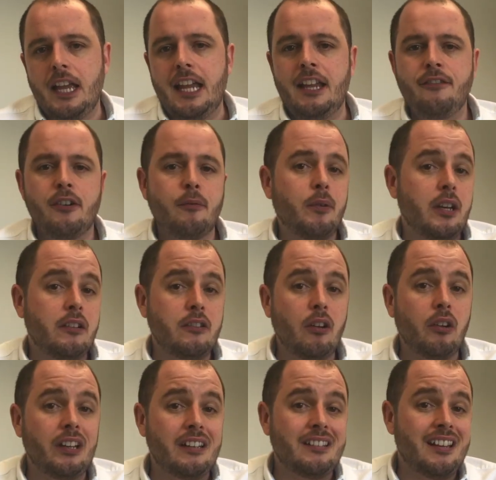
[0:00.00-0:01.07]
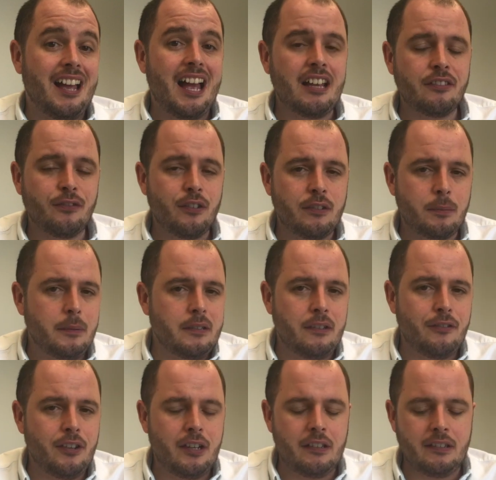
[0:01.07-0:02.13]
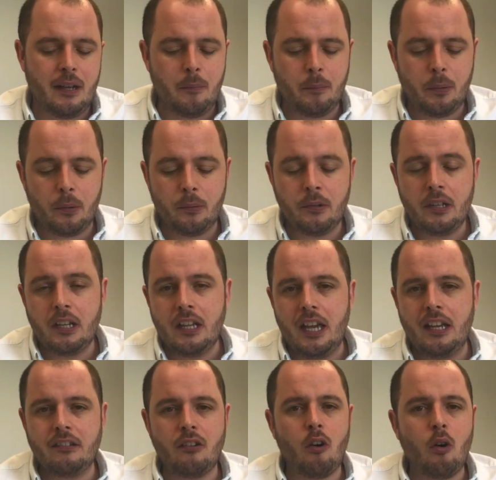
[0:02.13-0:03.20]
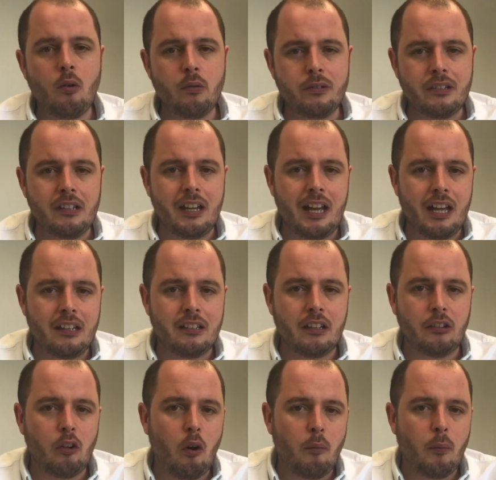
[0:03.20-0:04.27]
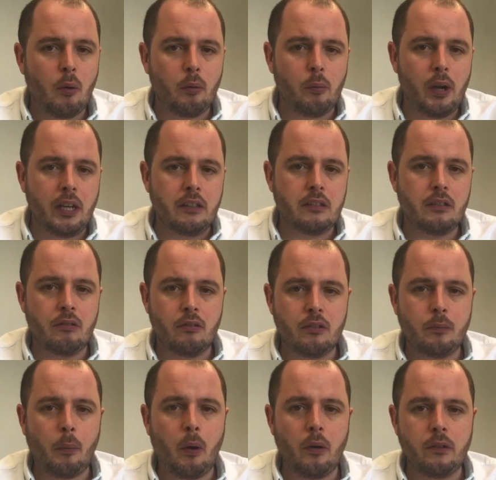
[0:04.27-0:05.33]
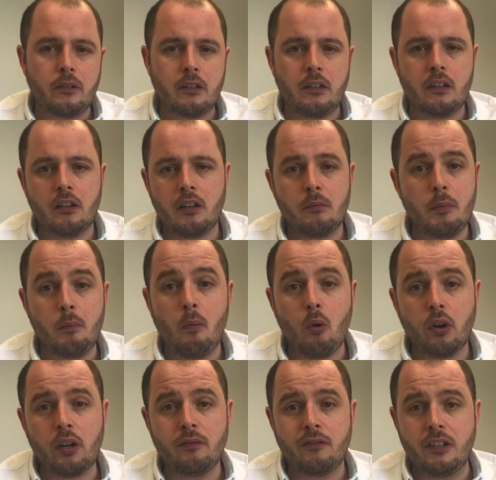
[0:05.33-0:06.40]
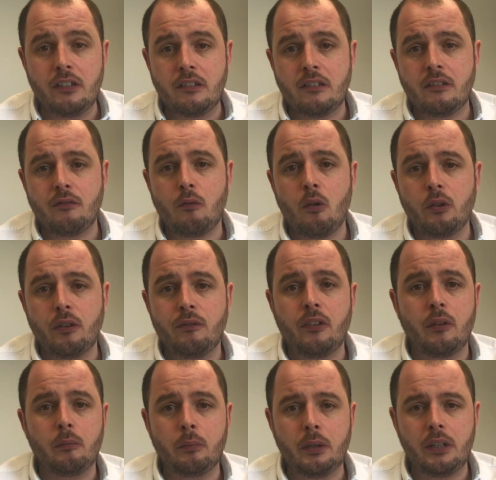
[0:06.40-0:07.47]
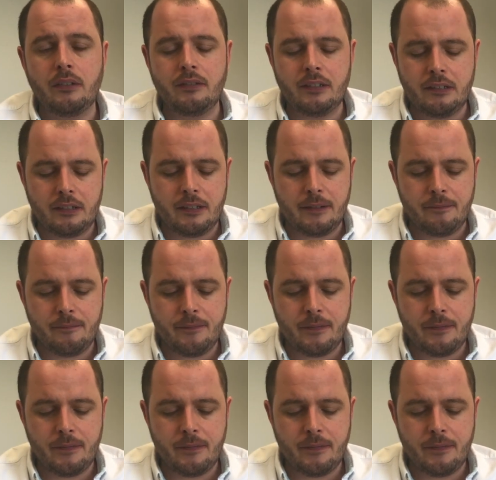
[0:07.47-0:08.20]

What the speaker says: even when he's not necessarily asked for a specific example, it's always going to add a lot more weight to your response, and they're going to be more convinced of what you've done previously.